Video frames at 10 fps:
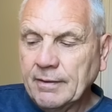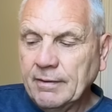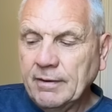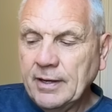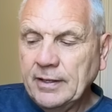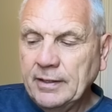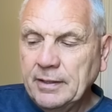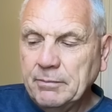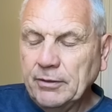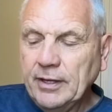All right.
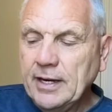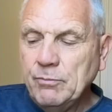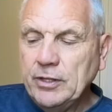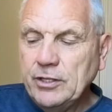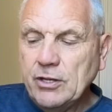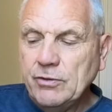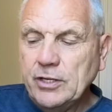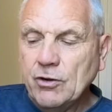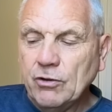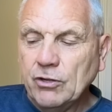But I'm getting with you,
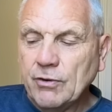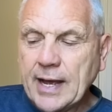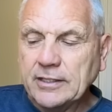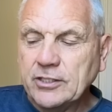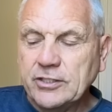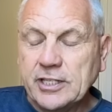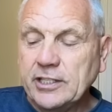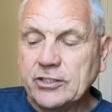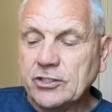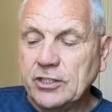you're not going to act until
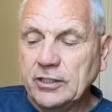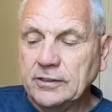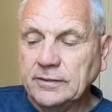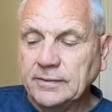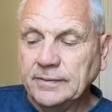you're certain.